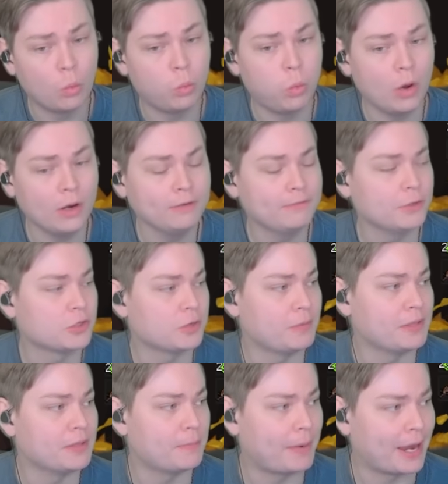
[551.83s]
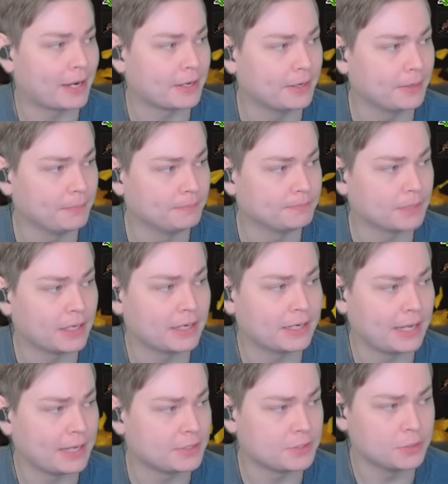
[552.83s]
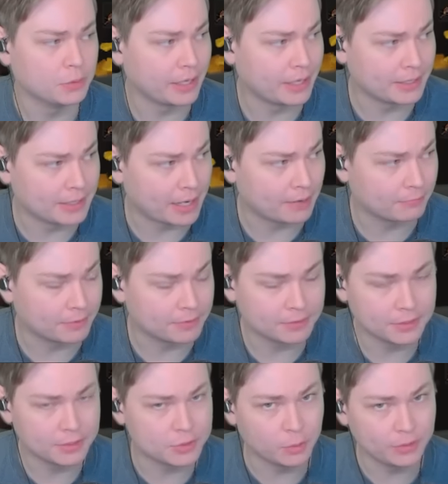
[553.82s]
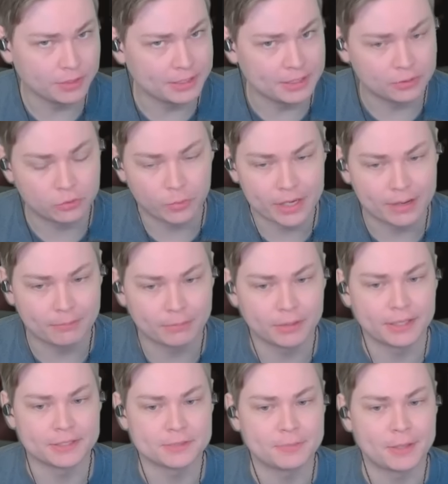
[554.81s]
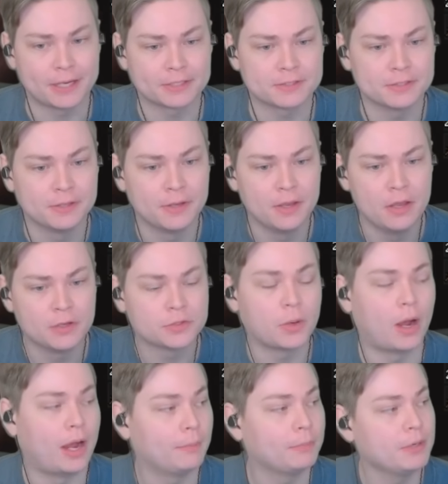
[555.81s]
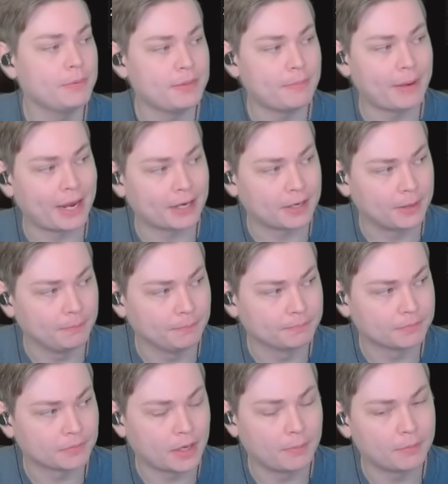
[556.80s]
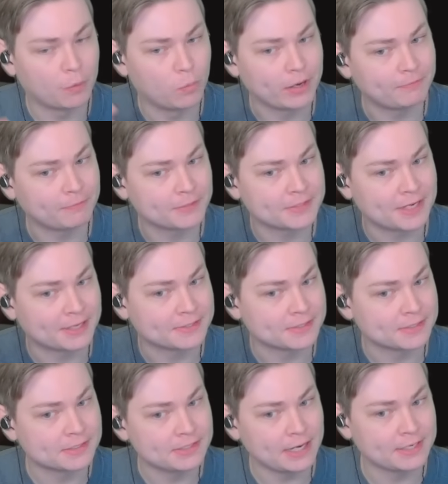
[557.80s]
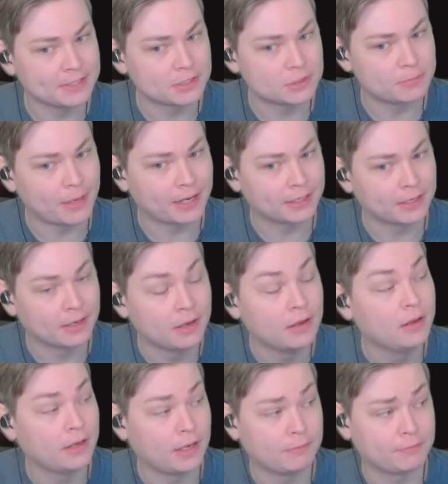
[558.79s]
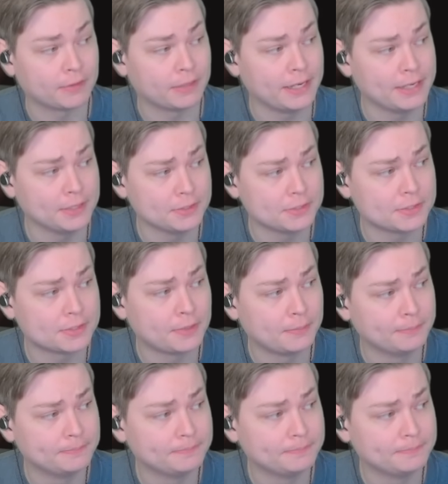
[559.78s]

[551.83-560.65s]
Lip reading: One of you should be the backup in case you land everything, because you only need 3 Emberlight specs. So I'm going to be the backup. I'm going to wait for Sax's 2nd spec. If it lands,